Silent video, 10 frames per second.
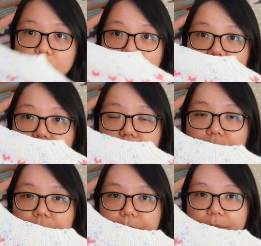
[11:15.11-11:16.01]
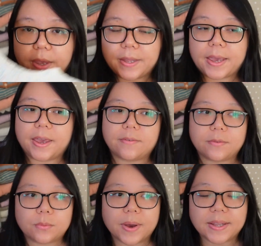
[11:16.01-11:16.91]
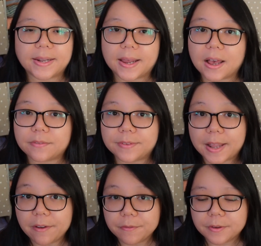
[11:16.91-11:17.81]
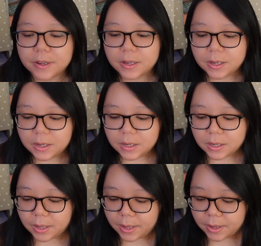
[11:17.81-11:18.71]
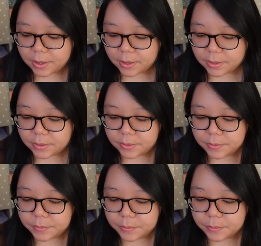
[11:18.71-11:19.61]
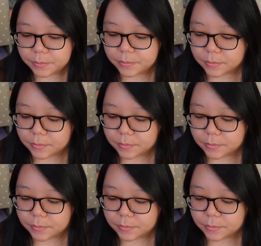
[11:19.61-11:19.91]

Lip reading: one, and I have 1.5 left. And